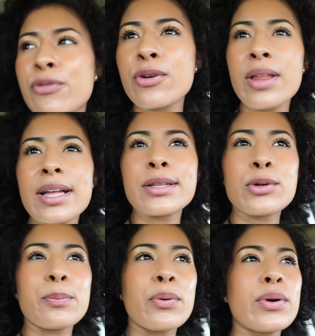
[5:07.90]
for like
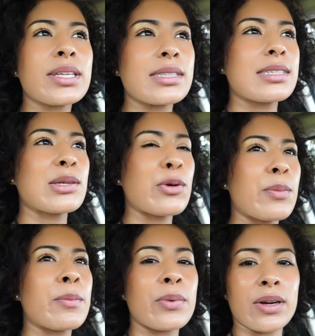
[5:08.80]
little points to
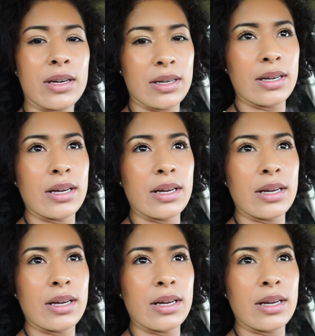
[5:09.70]
remember.